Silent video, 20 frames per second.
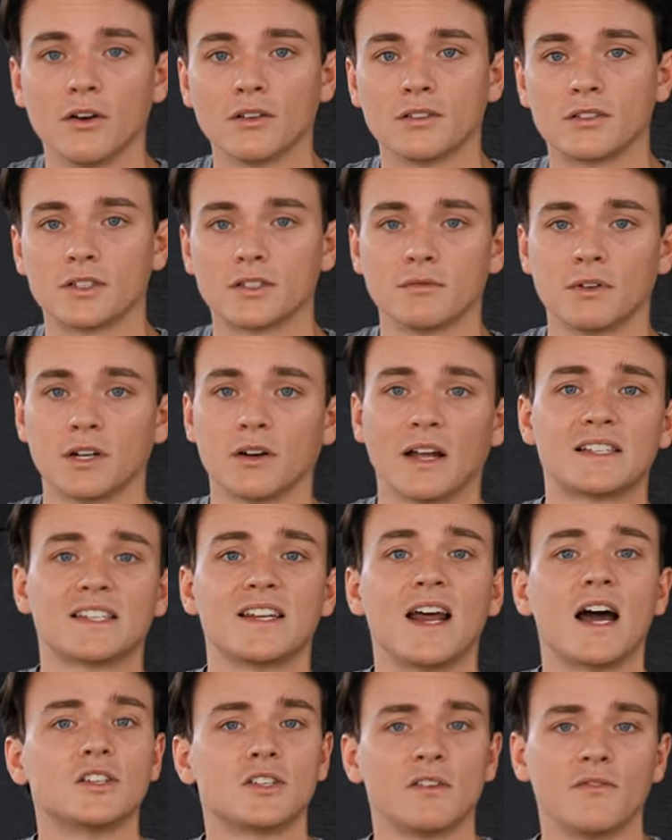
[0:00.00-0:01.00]
It's, you know, that's
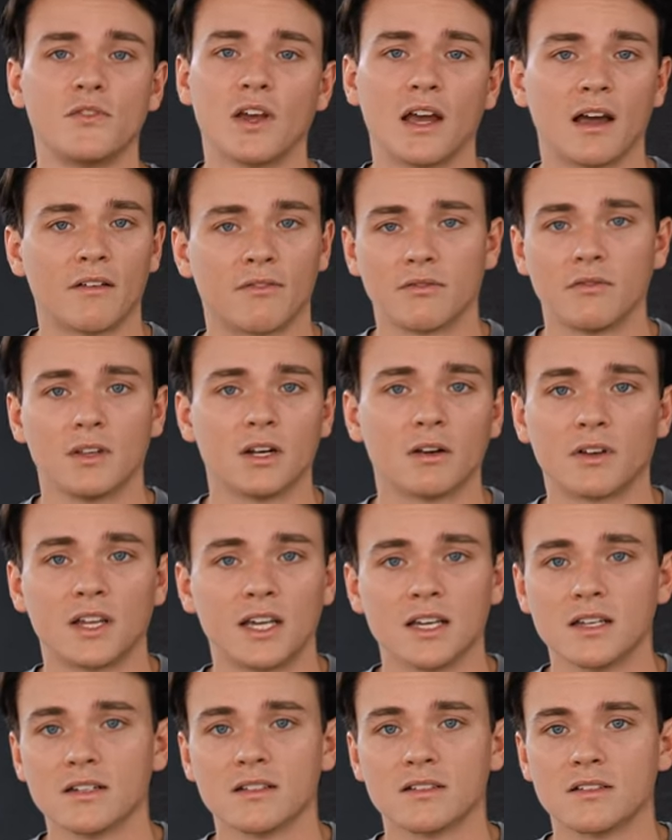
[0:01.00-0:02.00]
nice if you have, you know,
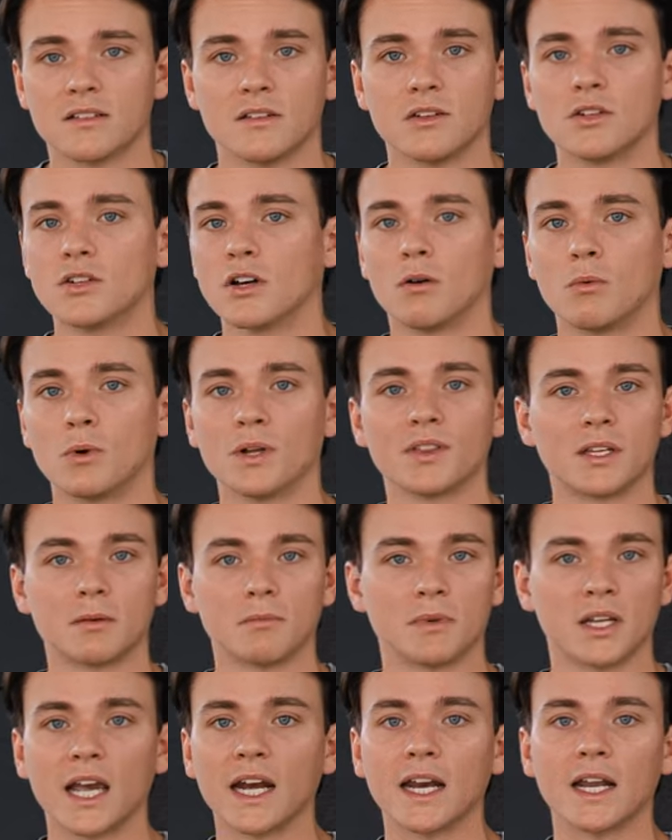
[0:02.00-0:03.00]
kids and you don't want
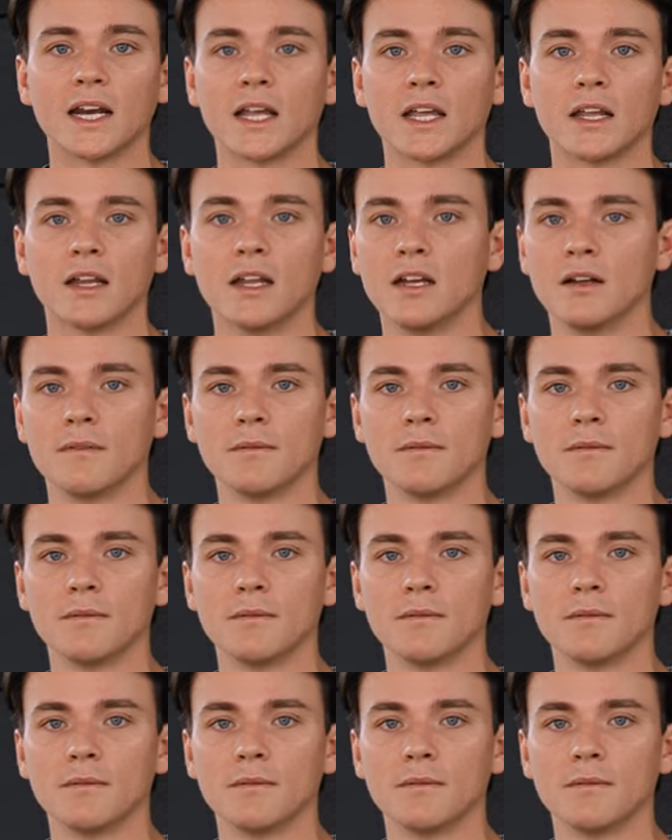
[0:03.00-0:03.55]
them to get in it.